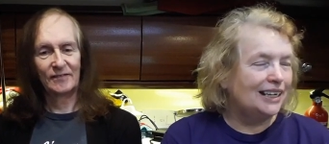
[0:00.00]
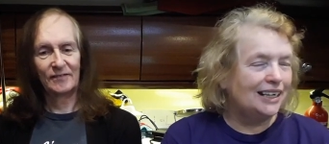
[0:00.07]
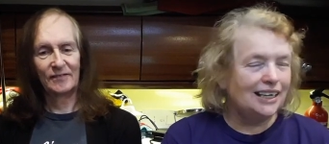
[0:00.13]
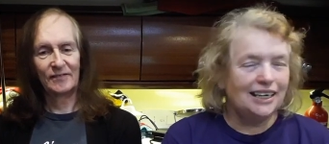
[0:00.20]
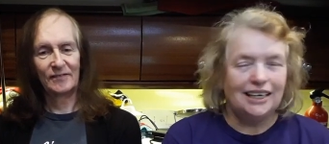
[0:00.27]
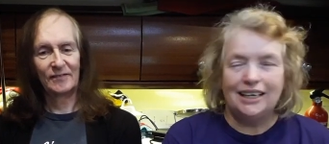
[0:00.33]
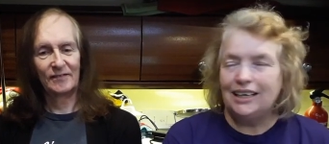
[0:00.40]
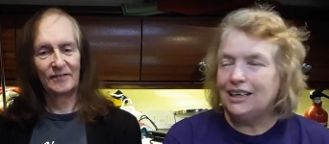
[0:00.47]

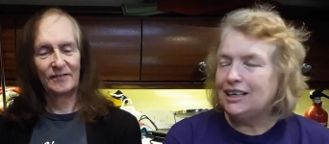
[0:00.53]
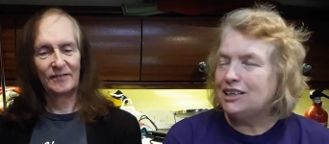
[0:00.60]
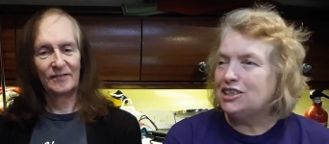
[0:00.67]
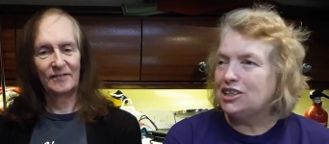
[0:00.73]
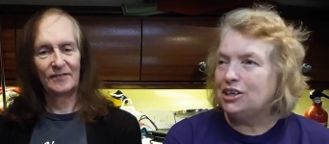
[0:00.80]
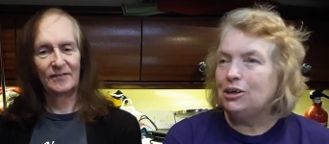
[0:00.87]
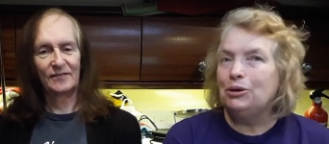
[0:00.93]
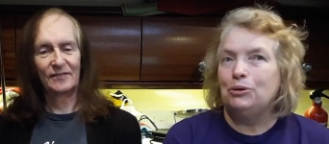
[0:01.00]
Speaker 1: you
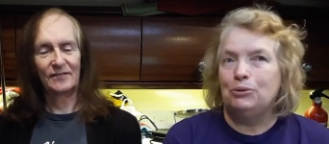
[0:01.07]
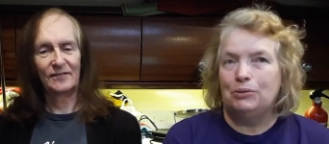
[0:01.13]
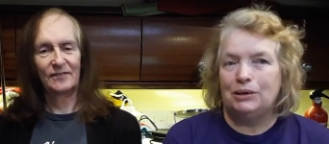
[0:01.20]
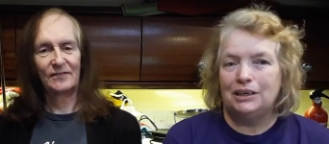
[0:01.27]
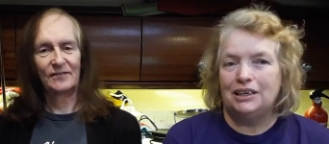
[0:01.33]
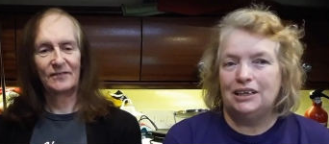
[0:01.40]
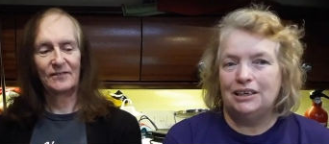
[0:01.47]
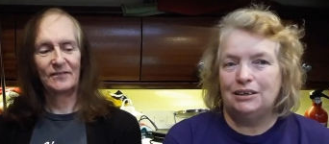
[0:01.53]
do.
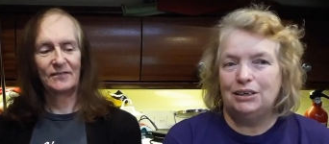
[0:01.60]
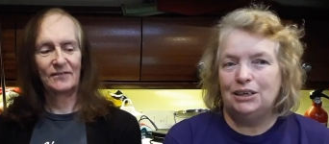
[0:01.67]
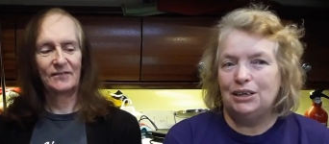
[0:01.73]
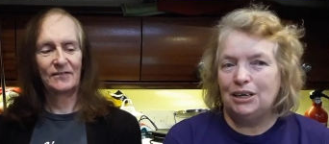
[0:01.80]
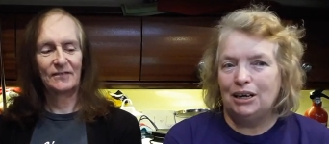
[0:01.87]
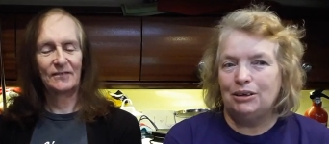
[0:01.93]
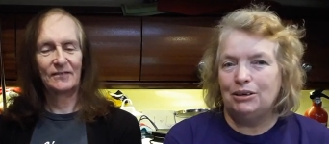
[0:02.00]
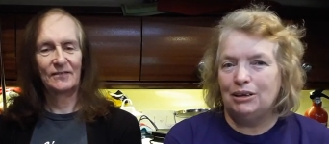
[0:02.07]
You
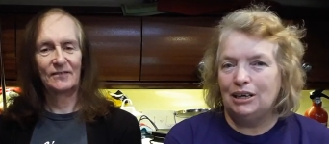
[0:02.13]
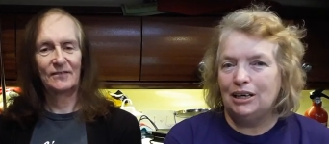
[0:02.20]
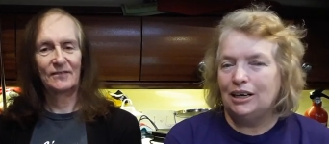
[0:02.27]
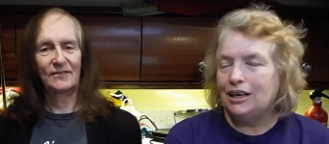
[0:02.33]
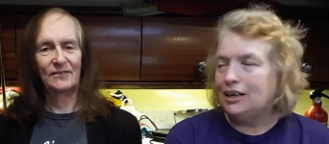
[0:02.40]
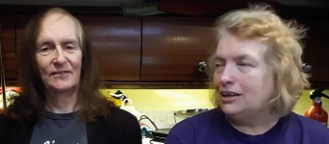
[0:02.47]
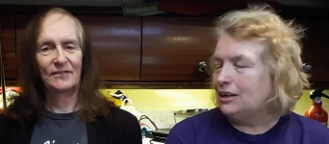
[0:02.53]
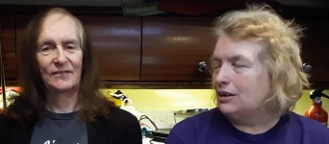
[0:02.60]
you know, you
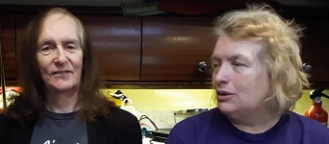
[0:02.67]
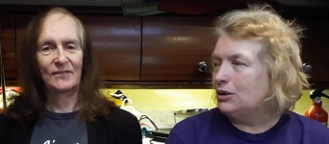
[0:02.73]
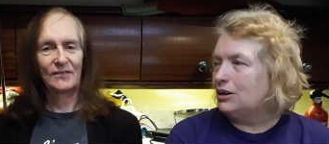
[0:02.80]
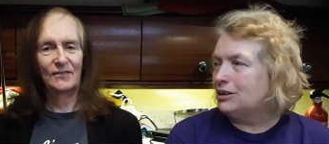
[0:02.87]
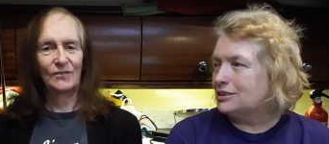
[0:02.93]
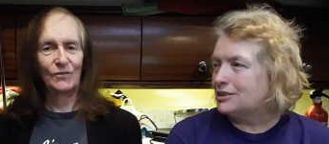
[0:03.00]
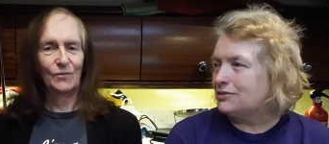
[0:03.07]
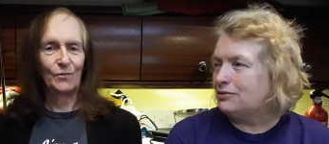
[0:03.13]
learn a
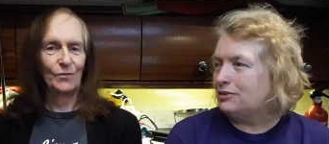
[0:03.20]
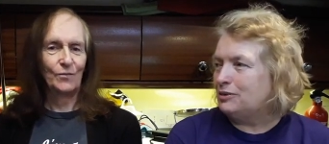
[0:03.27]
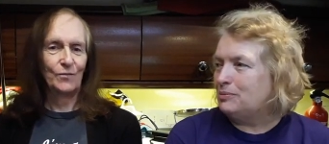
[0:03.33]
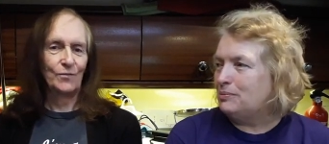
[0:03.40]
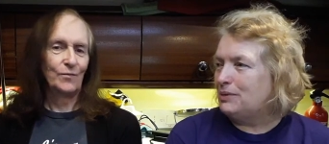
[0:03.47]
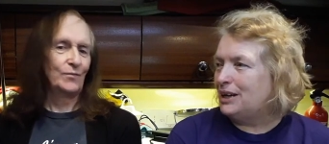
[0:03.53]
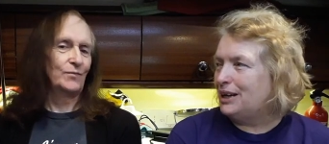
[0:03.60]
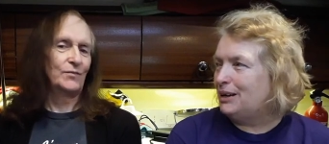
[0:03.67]
lot
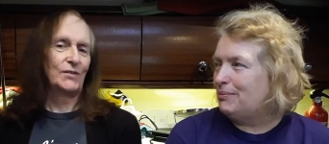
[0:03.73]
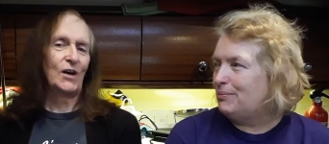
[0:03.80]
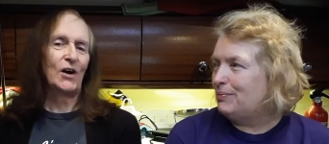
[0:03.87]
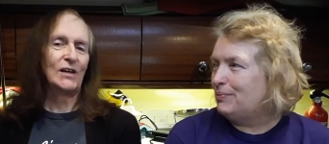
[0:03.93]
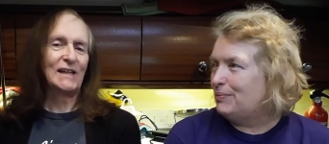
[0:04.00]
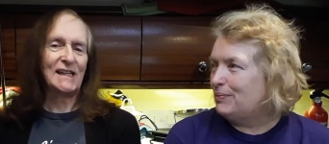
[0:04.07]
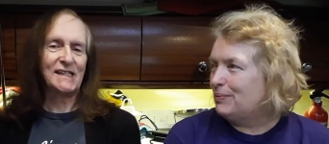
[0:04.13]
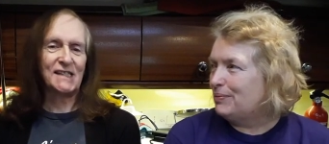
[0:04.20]
from... Um...
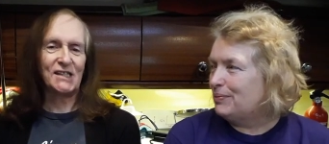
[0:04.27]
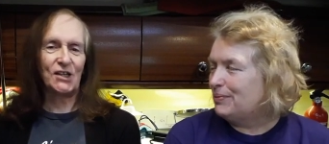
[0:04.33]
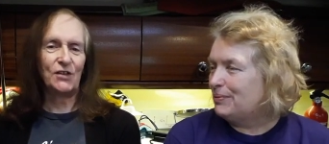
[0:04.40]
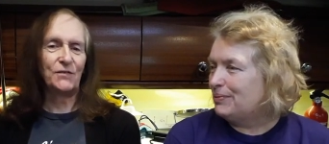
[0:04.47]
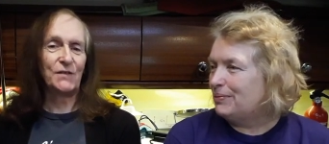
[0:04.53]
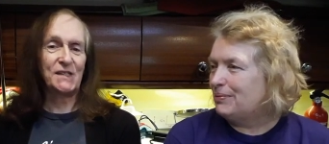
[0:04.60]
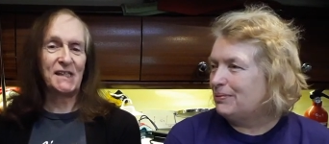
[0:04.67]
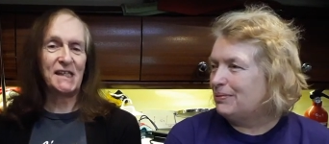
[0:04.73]
Speaker 2: Hard lessons are
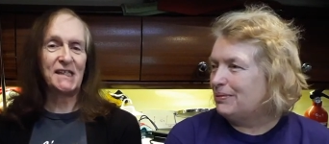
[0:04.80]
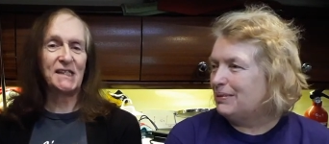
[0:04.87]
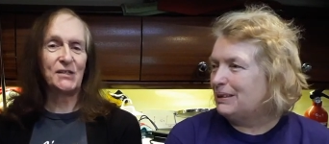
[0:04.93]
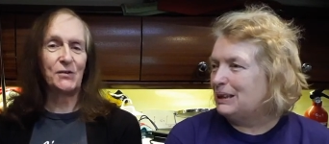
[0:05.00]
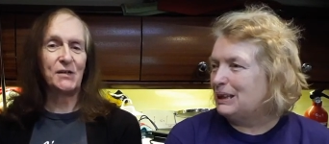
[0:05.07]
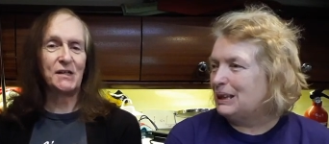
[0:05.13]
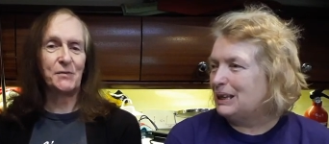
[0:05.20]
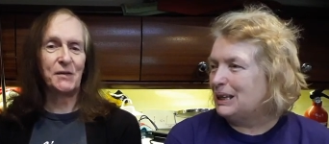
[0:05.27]
good for sea
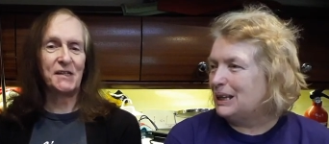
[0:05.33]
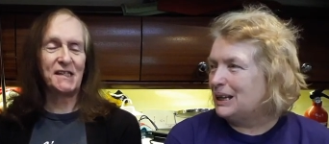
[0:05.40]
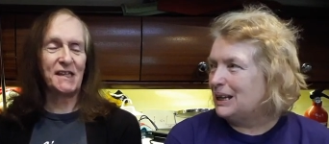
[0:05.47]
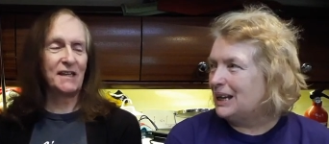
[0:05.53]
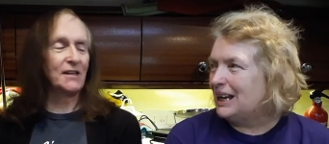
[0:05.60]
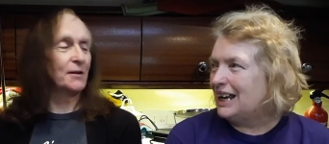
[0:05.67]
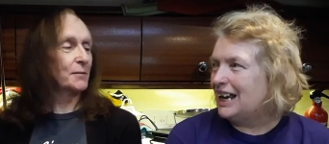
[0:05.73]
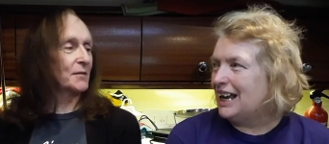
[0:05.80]
stories when you're
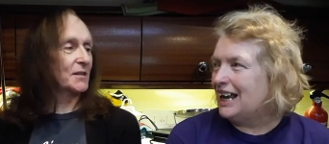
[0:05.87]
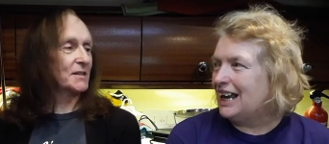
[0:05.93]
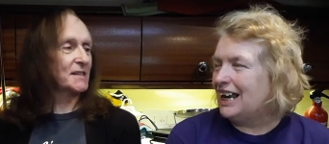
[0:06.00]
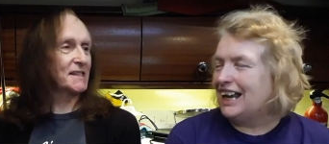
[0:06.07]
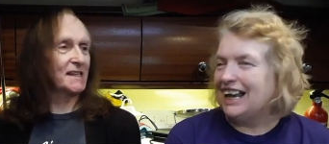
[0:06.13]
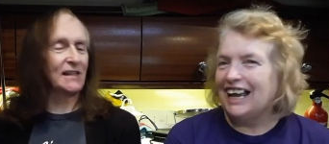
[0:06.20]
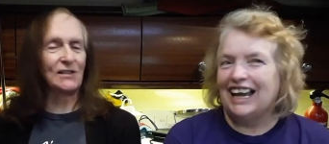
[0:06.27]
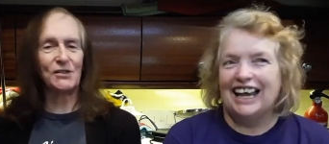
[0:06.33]
sitting out with
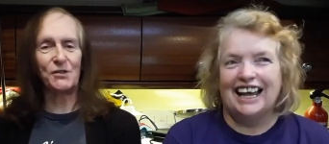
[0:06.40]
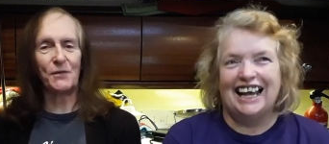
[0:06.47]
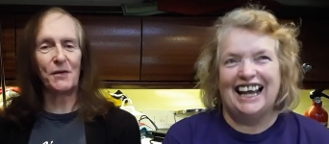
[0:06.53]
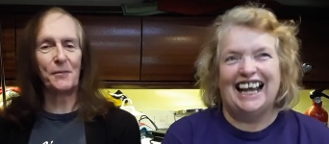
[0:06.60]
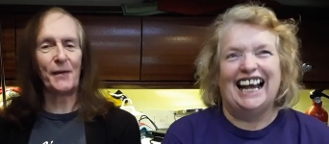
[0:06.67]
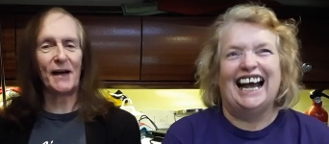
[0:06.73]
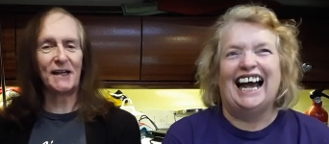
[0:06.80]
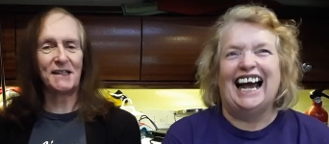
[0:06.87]
other sailors over
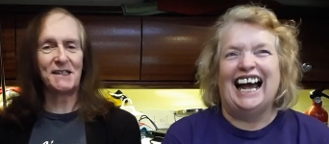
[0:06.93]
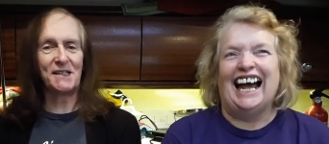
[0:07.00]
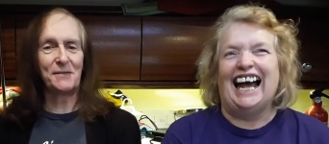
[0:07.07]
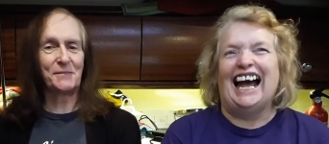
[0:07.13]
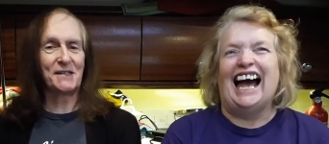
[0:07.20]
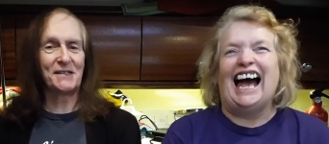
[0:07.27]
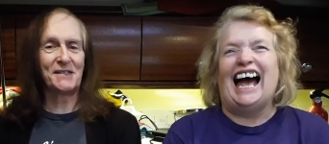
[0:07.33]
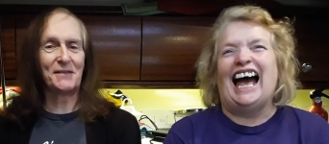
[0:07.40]
a bag of
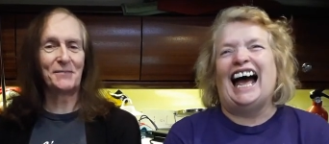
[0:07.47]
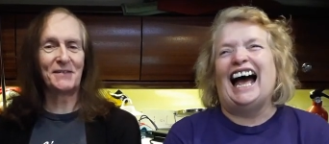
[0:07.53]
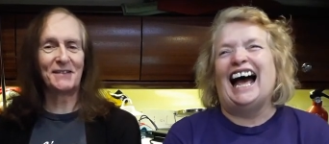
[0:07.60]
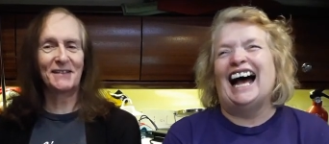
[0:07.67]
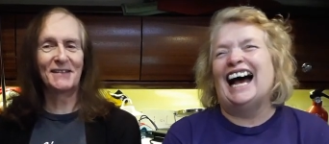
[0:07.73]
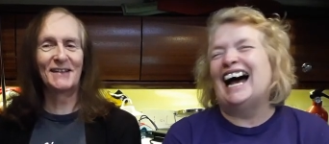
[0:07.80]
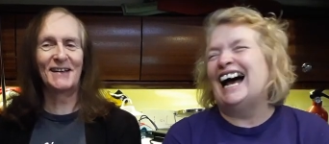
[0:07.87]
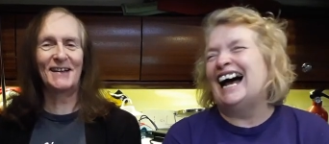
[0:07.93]
chips or something.